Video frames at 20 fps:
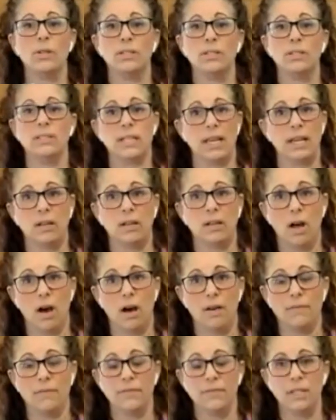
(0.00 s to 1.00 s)
go on sale
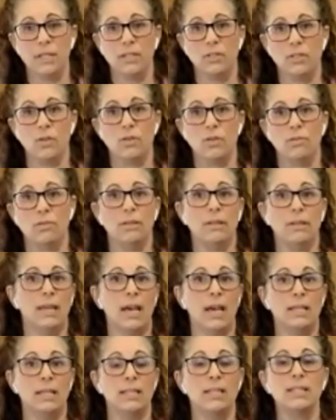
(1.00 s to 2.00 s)
often. So you can
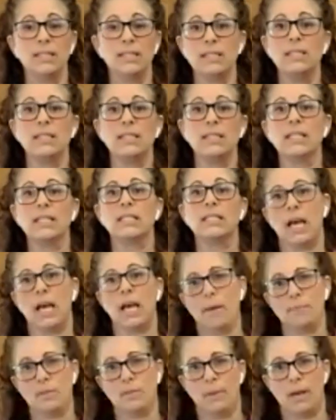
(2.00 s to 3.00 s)
get, this is 6
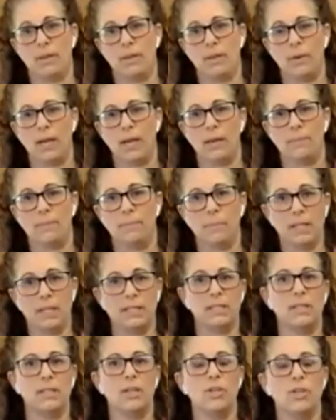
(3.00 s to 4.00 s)
cups, by the way,
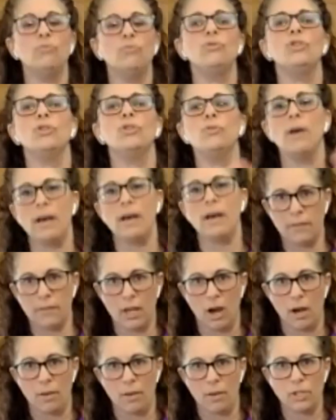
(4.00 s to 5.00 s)
because you do have
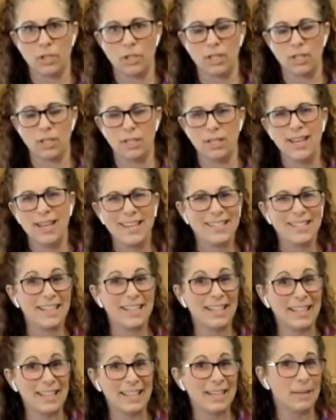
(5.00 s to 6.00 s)
the option to
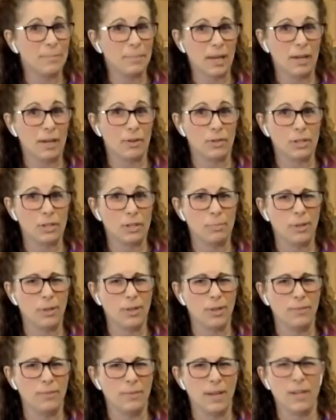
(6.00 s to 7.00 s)
clean up that
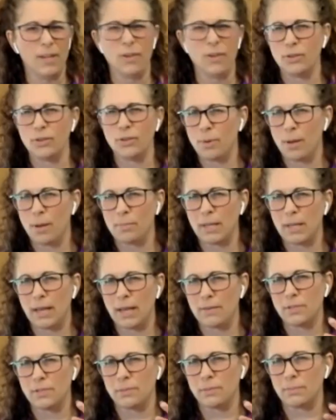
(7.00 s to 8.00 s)
crisper. I know you probably
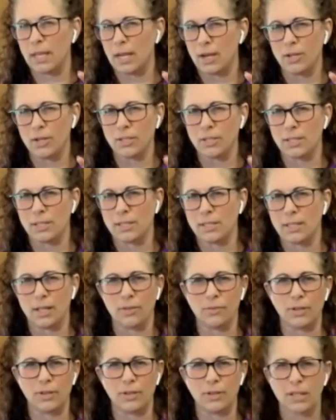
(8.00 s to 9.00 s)
have some carrots and
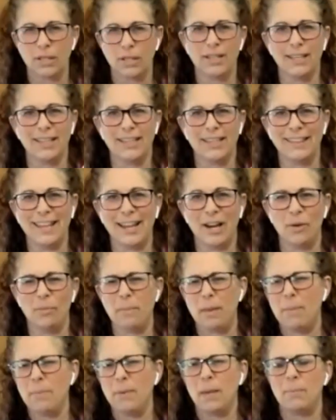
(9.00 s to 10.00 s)
celery lurking in there,
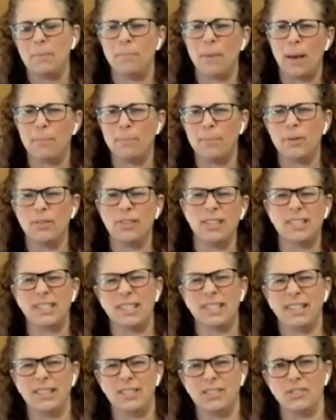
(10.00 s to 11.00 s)
maybe a pepper that's
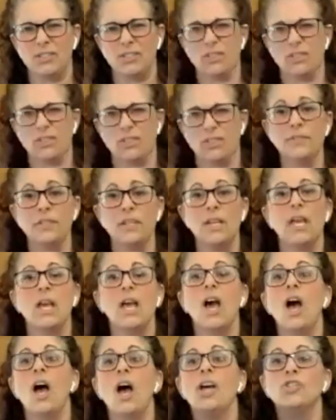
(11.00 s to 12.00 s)
a little soft.
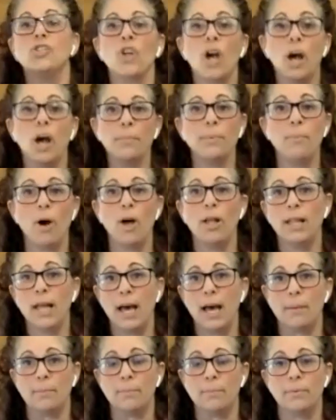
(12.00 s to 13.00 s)
Chop them all
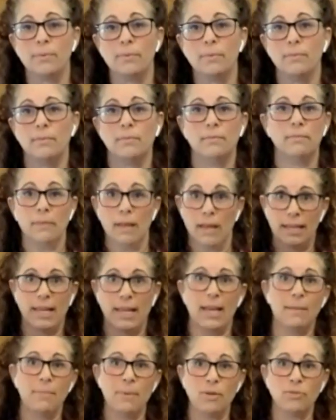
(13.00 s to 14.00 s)
up.
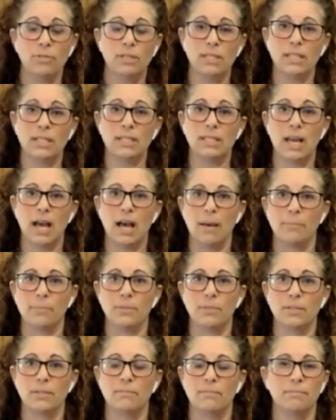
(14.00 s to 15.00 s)
Get about 6 cups.
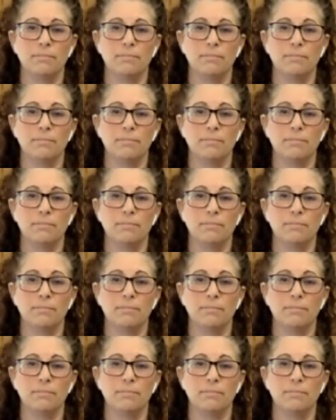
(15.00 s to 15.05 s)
